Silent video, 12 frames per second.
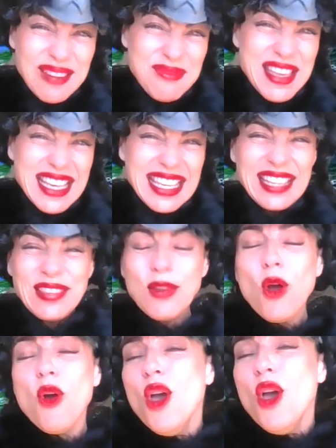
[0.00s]
course,
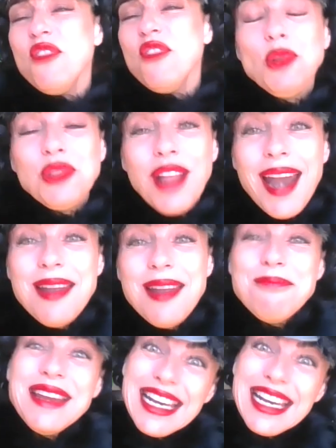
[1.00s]
and they both
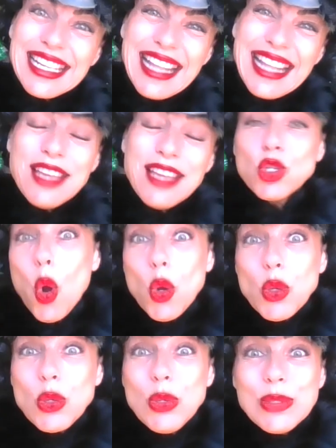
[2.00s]
start having a very
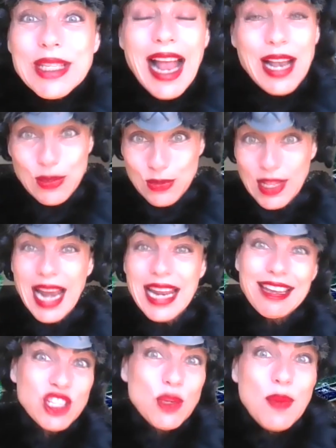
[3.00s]
good time
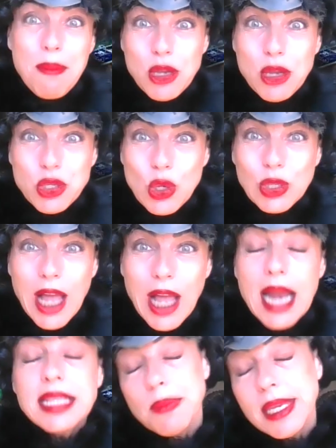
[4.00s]
together.
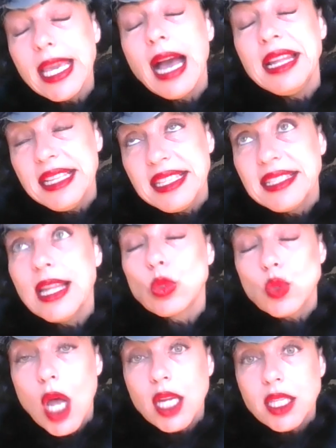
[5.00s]
Thumbelina
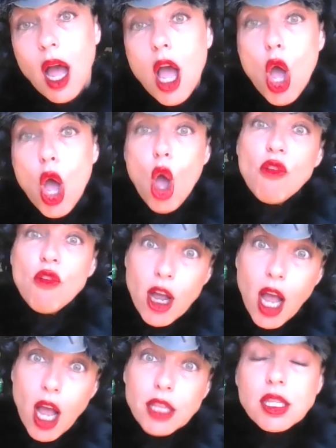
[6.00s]
is away from
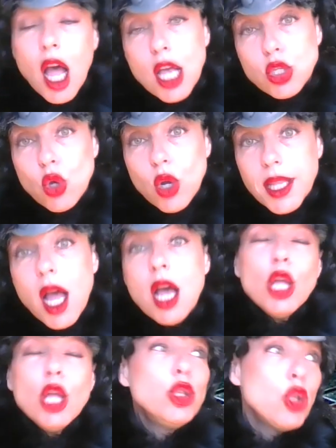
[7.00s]
her mother. But
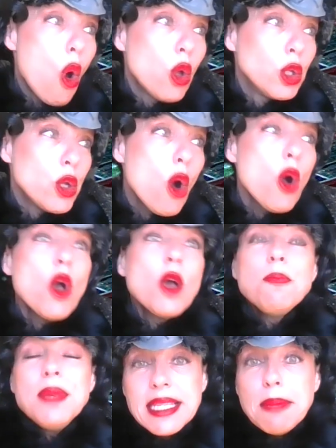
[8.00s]
what happens next?
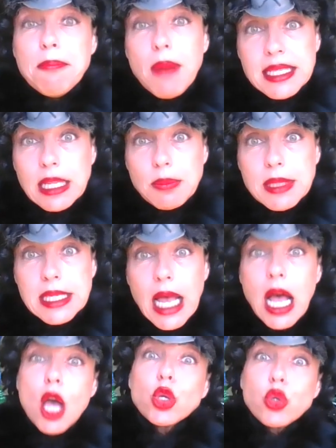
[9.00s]
A bad
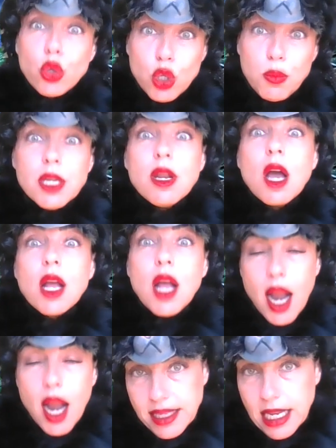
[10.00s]
character enters our
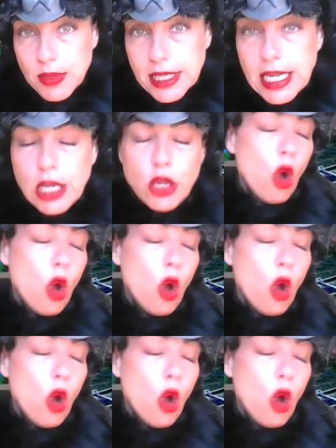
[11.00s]
fairy tale.